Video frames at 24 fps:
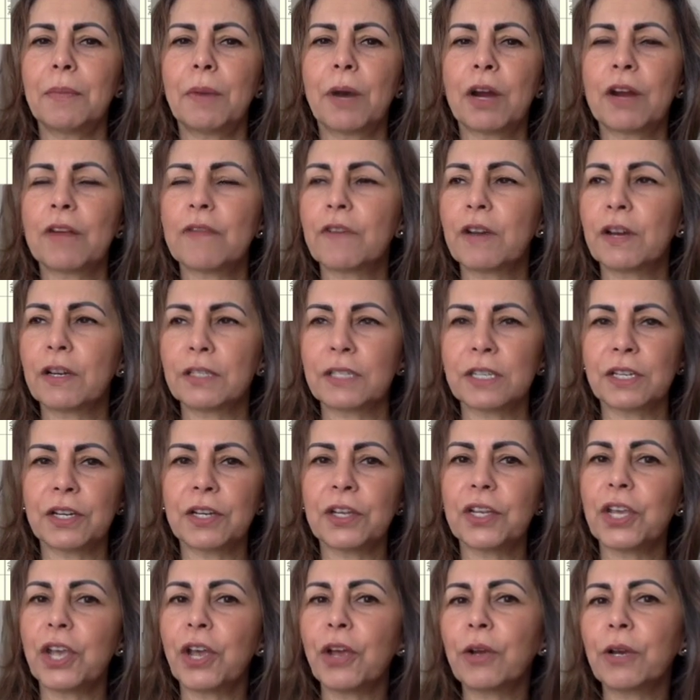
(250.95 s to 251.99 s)
Parivartana
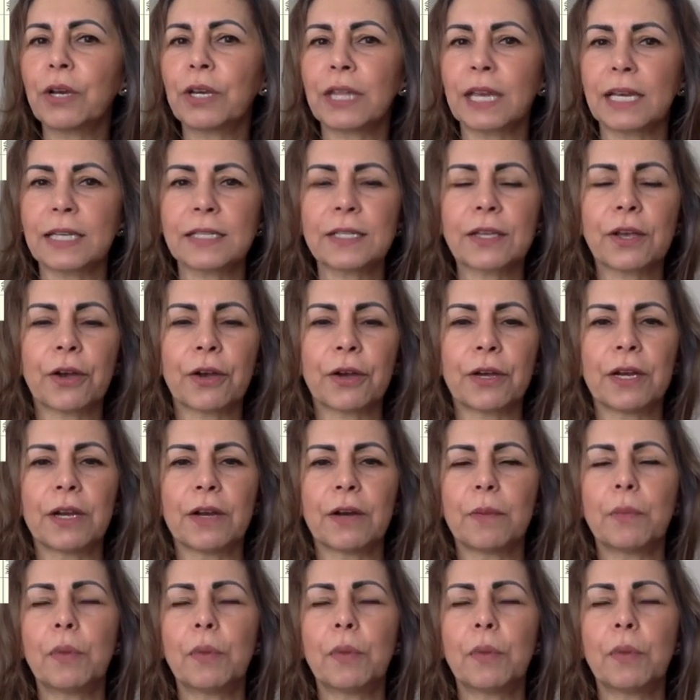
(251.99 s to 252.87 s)
Yoga that's going on.